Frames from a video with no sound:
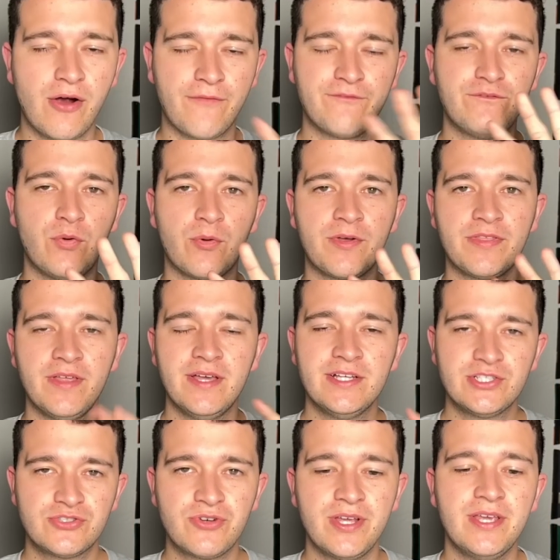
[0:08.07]
our fourth
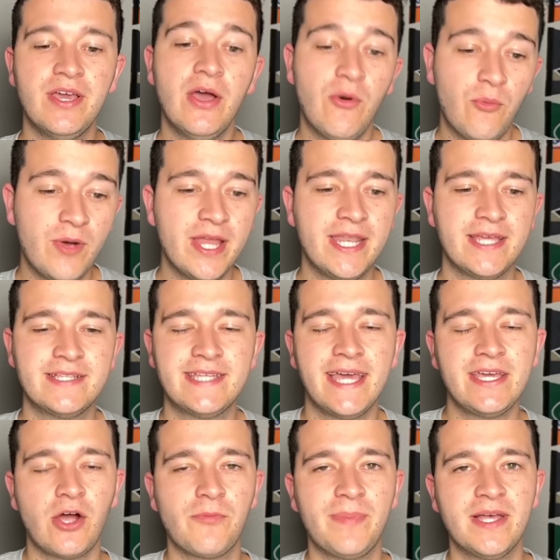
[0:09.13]
straight winning
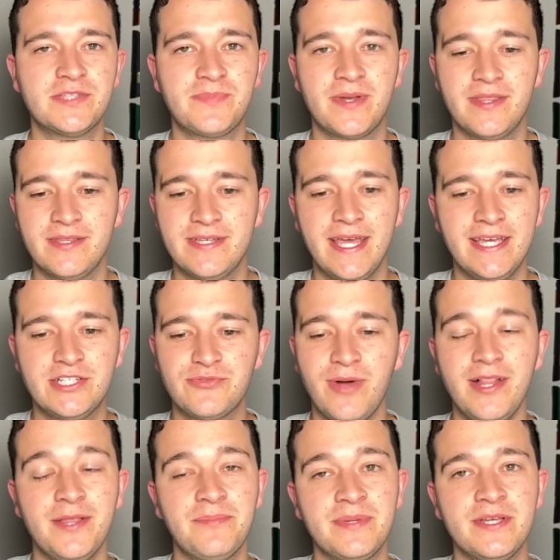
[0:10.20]
day. Our best bet of the day,
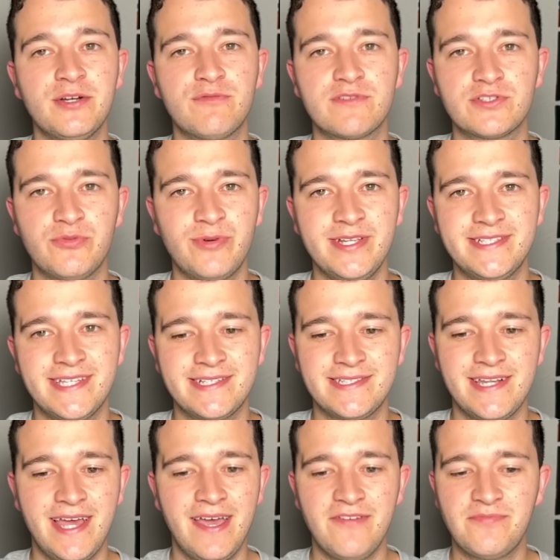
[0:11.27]
Joel Embiid over 26
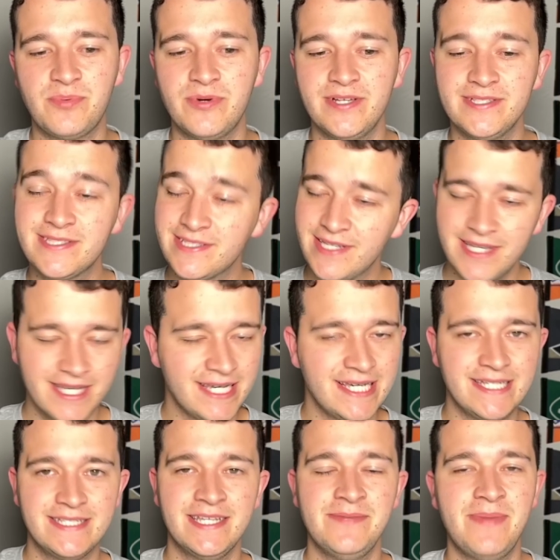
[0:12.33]
and a half points.
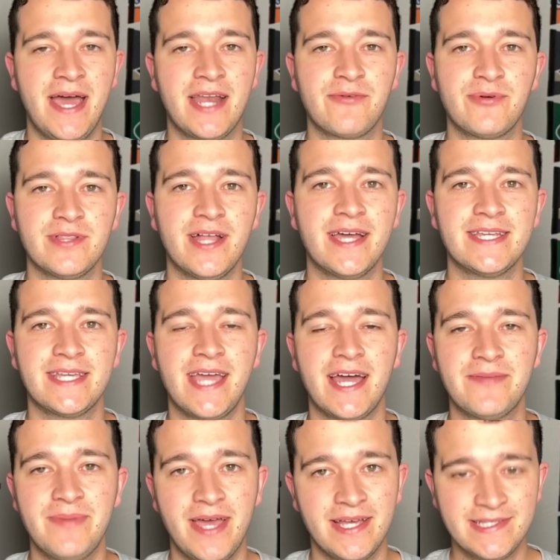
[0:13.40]
Didn't matter what line you got
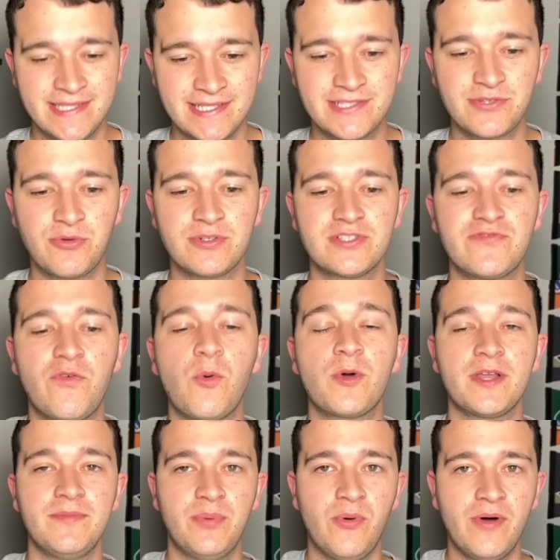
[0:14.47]
him at, as he scores
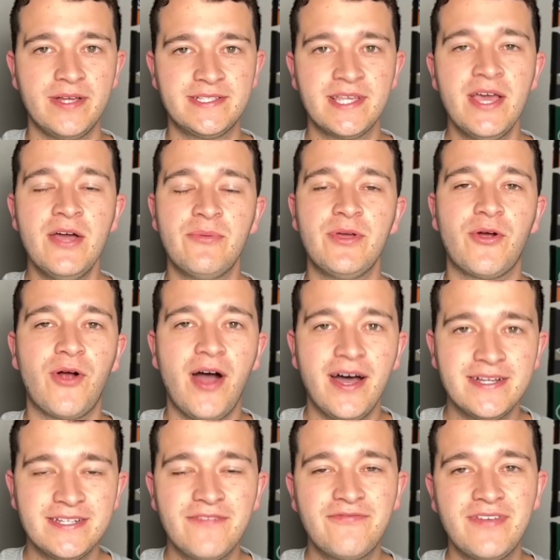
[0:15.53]
40 points. We are
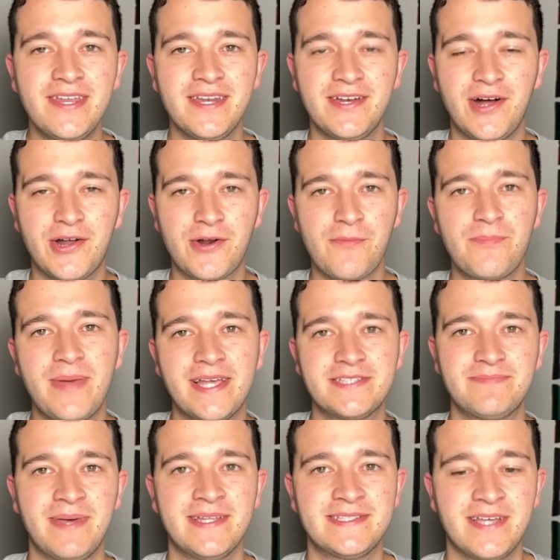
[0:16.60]
undefeated on our
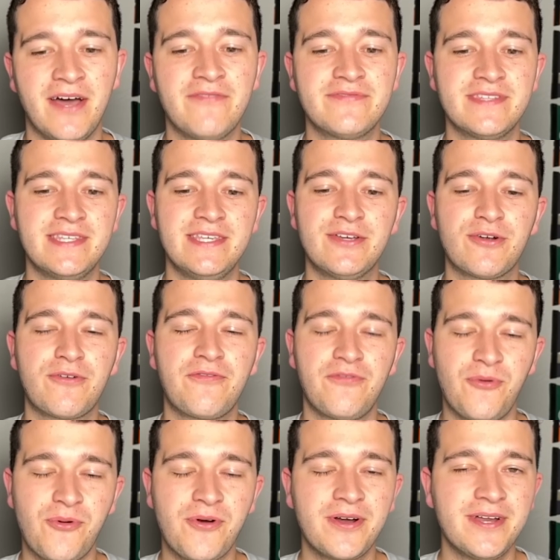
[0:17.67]
best bets of the year,
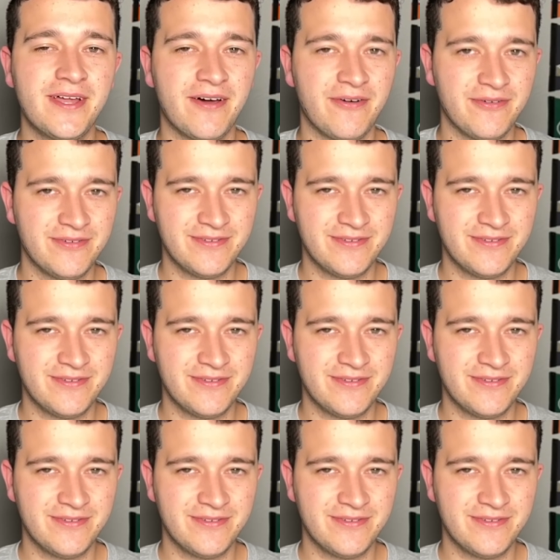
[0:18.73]
4 0